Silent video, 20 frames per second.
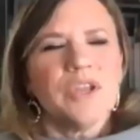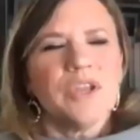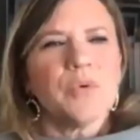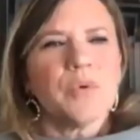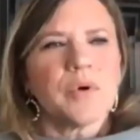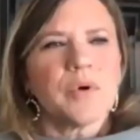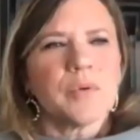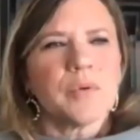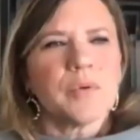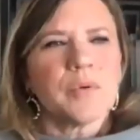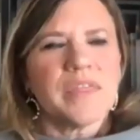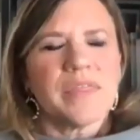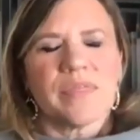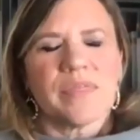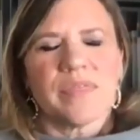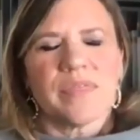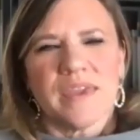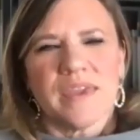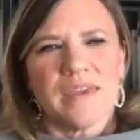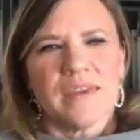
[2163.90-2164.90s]
you were with
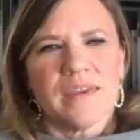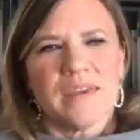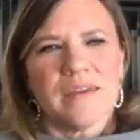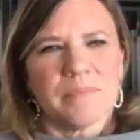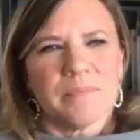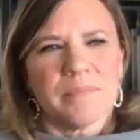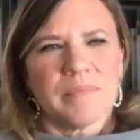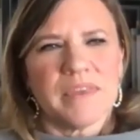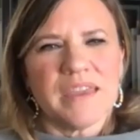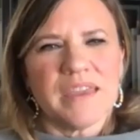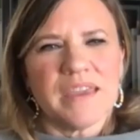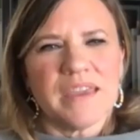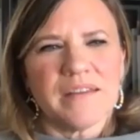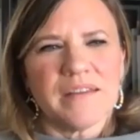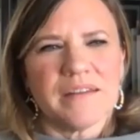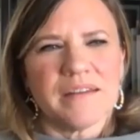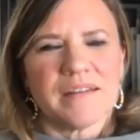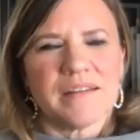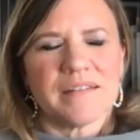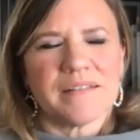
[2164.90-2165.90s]
the the
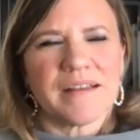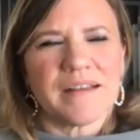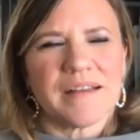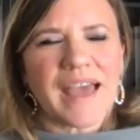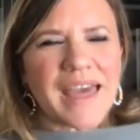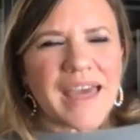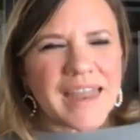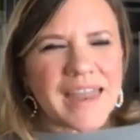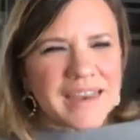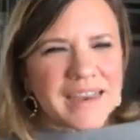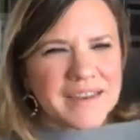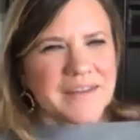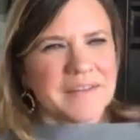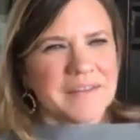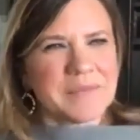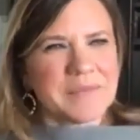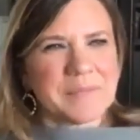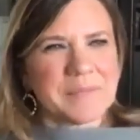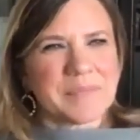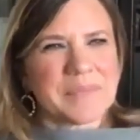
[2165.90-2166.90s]
how did,
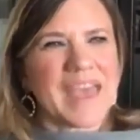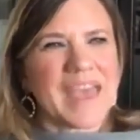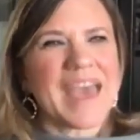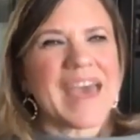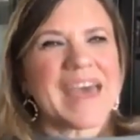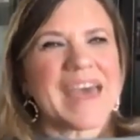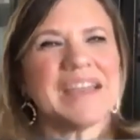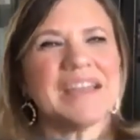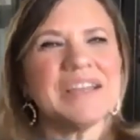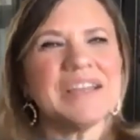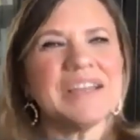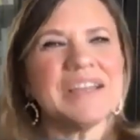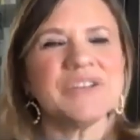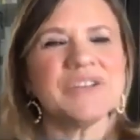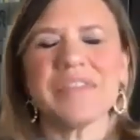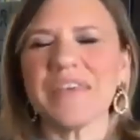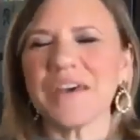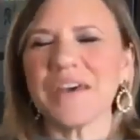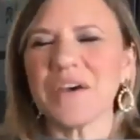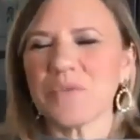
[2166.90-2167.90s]
how
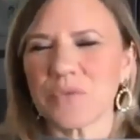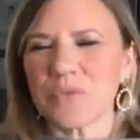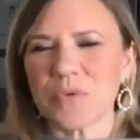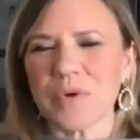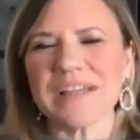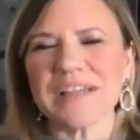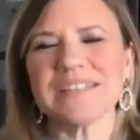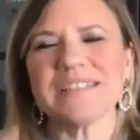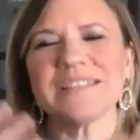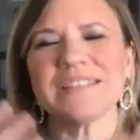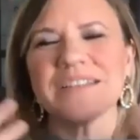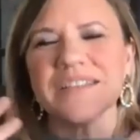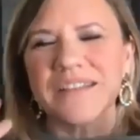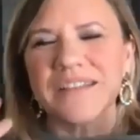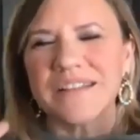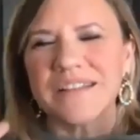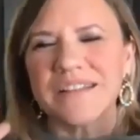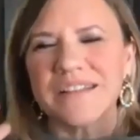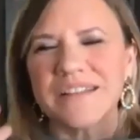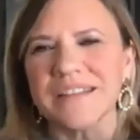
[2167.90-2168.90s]
did the rest of the
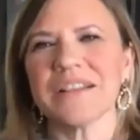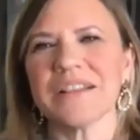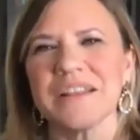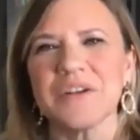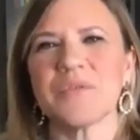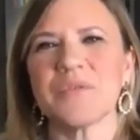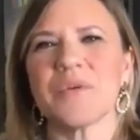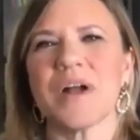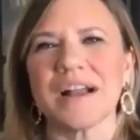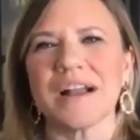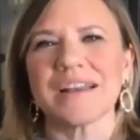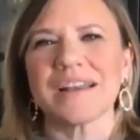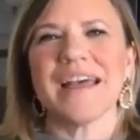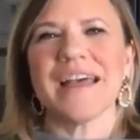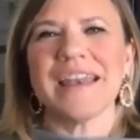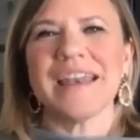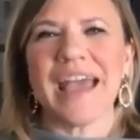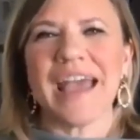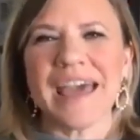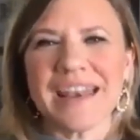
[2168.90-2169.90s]
Little Rock
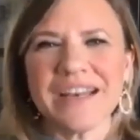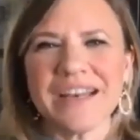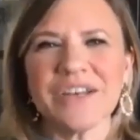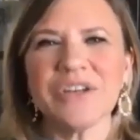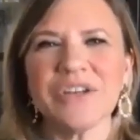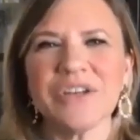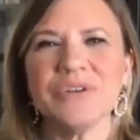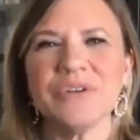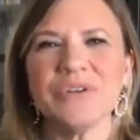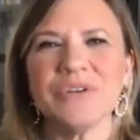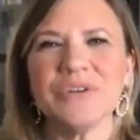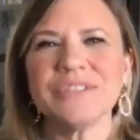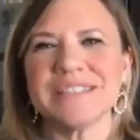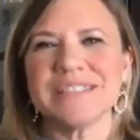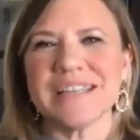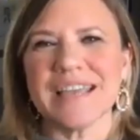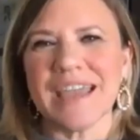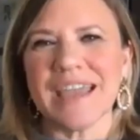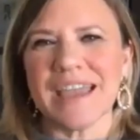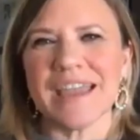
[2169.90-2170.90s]
Nine? How did you
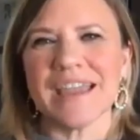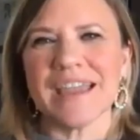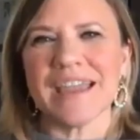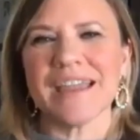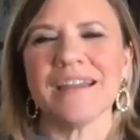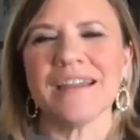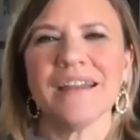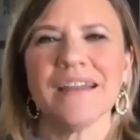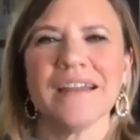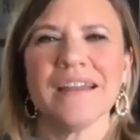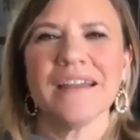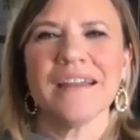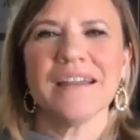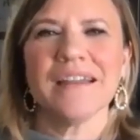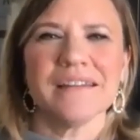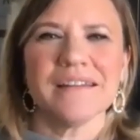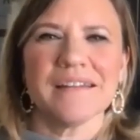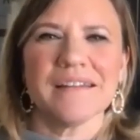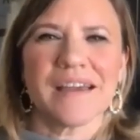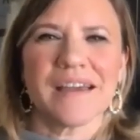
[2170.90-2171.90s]
stay
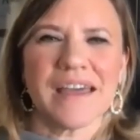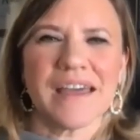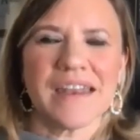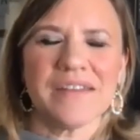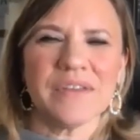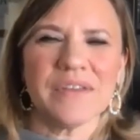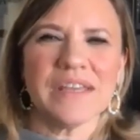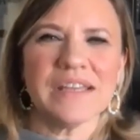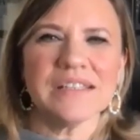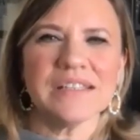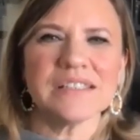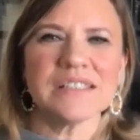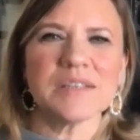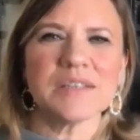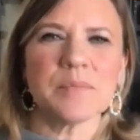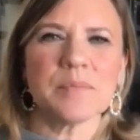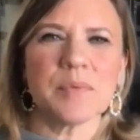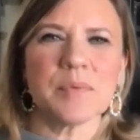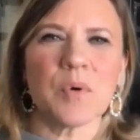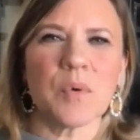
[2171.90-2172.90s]
kind of in
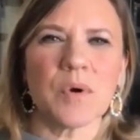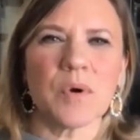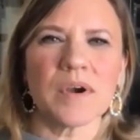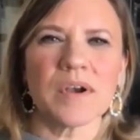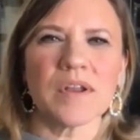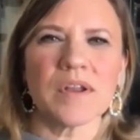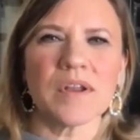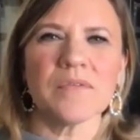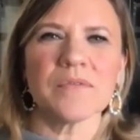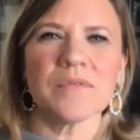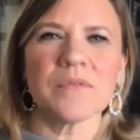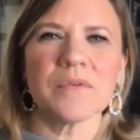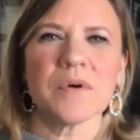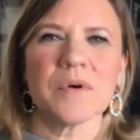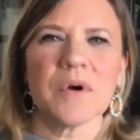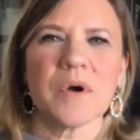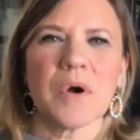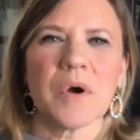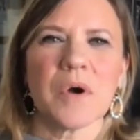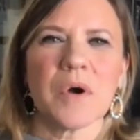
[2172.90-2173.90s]
support of
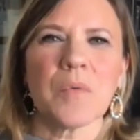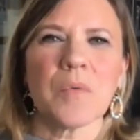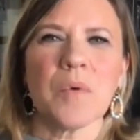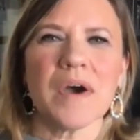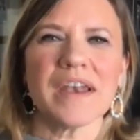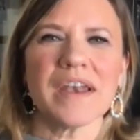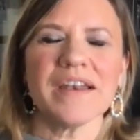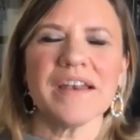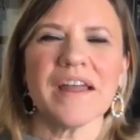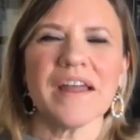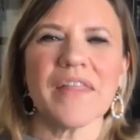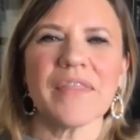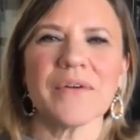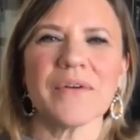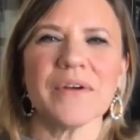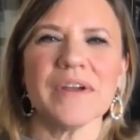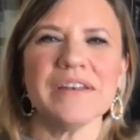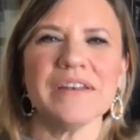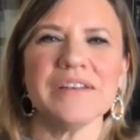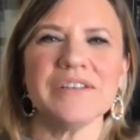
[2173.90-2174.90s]
one another
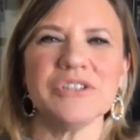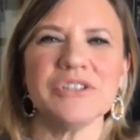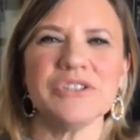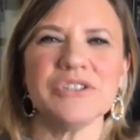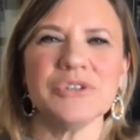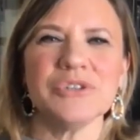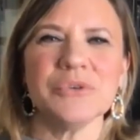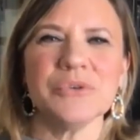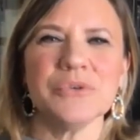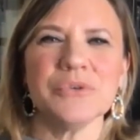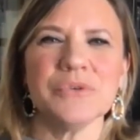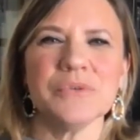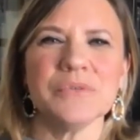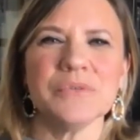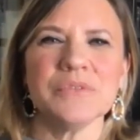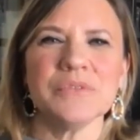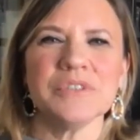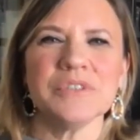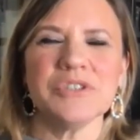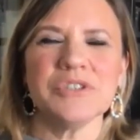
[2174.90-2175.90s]
and did you
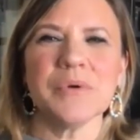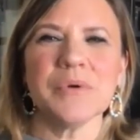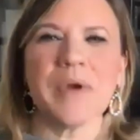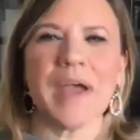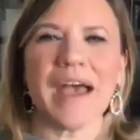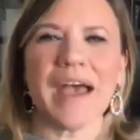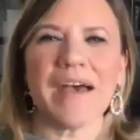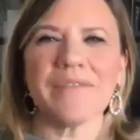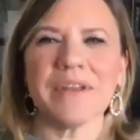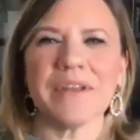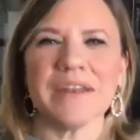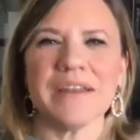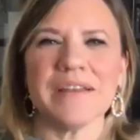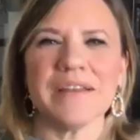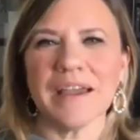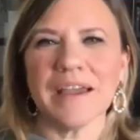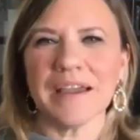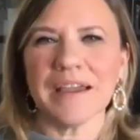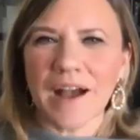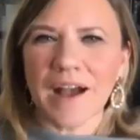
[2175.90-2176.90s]
did you have any
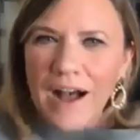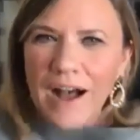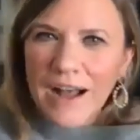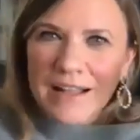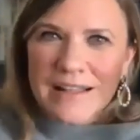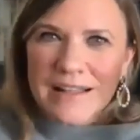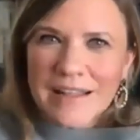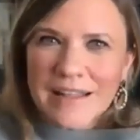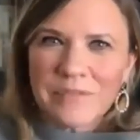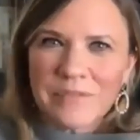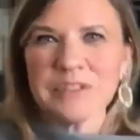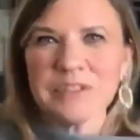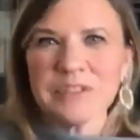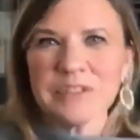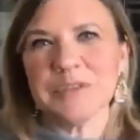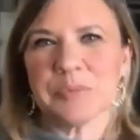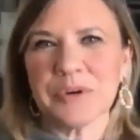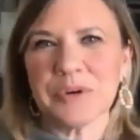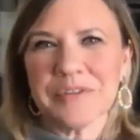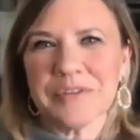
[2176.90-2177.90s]
like high level
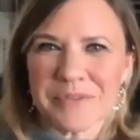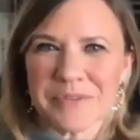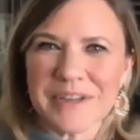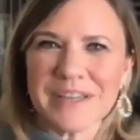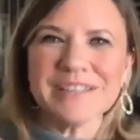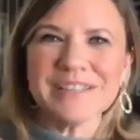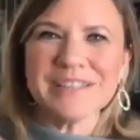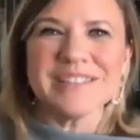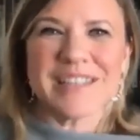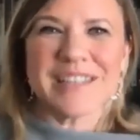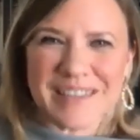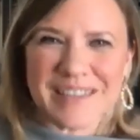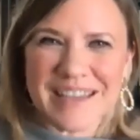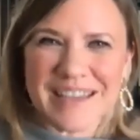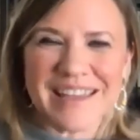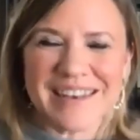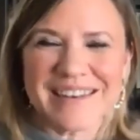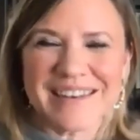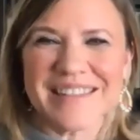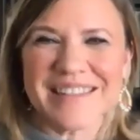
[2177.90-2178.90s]
debriefings at the
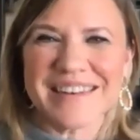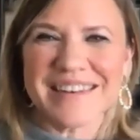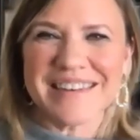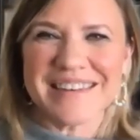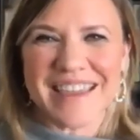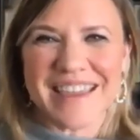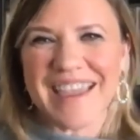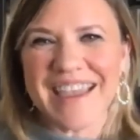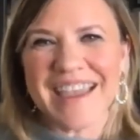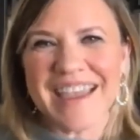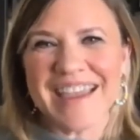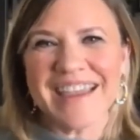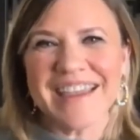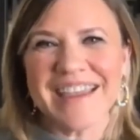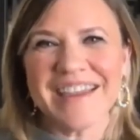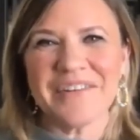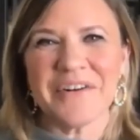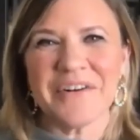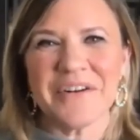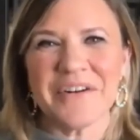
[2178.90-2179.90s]
end of the day
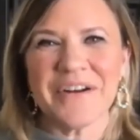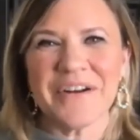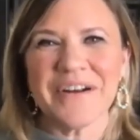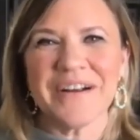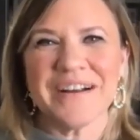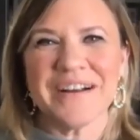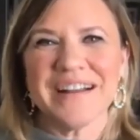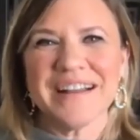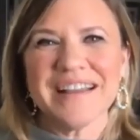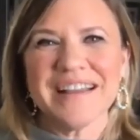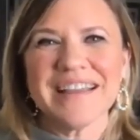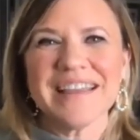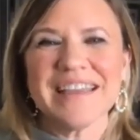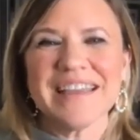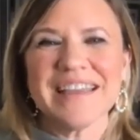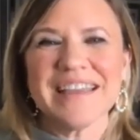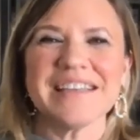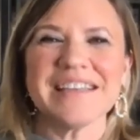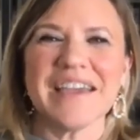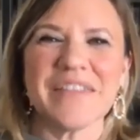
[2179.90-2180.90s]
or
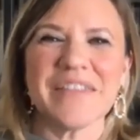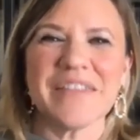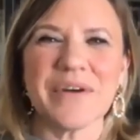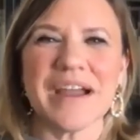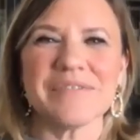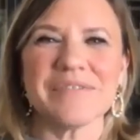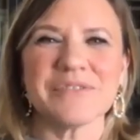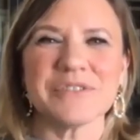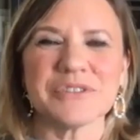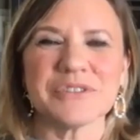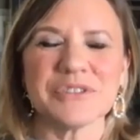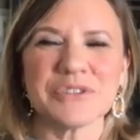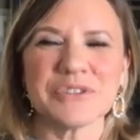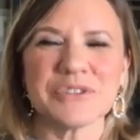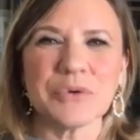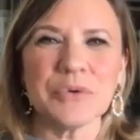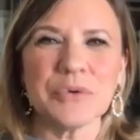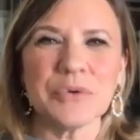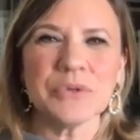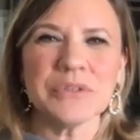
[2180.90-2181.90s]
get together after
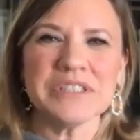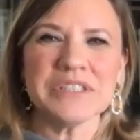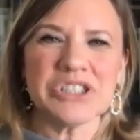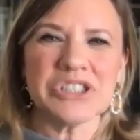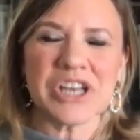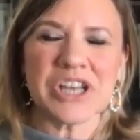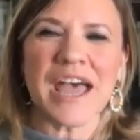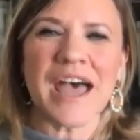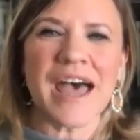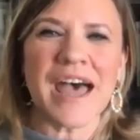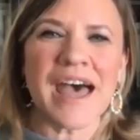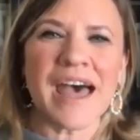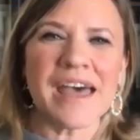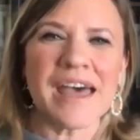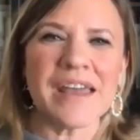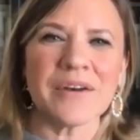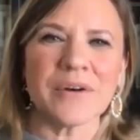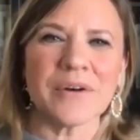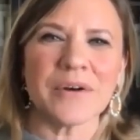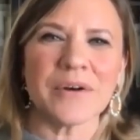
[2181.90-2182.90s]
school to chat
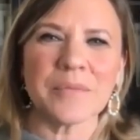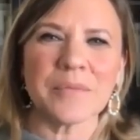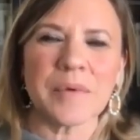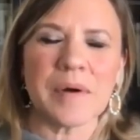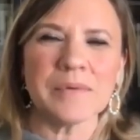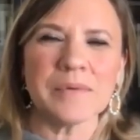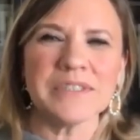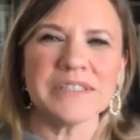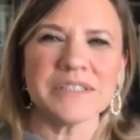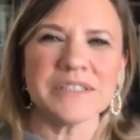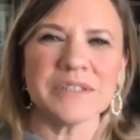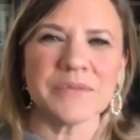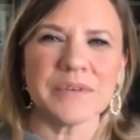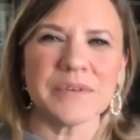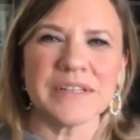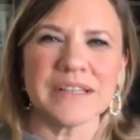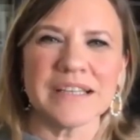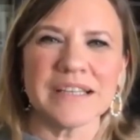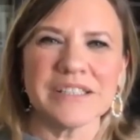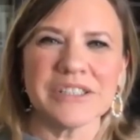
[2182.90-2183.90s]
what was the
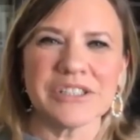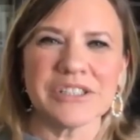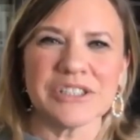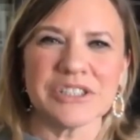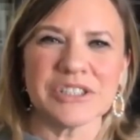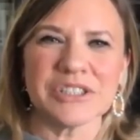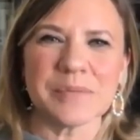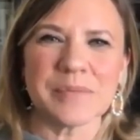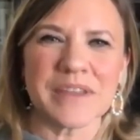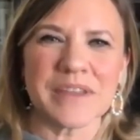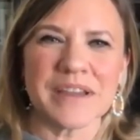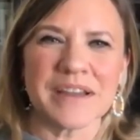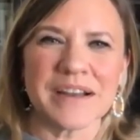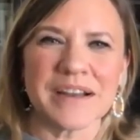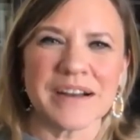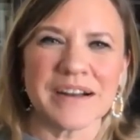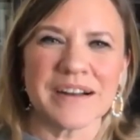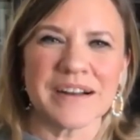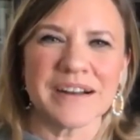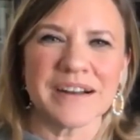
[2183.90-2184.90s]
relationship
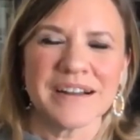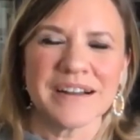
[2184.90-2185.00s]
there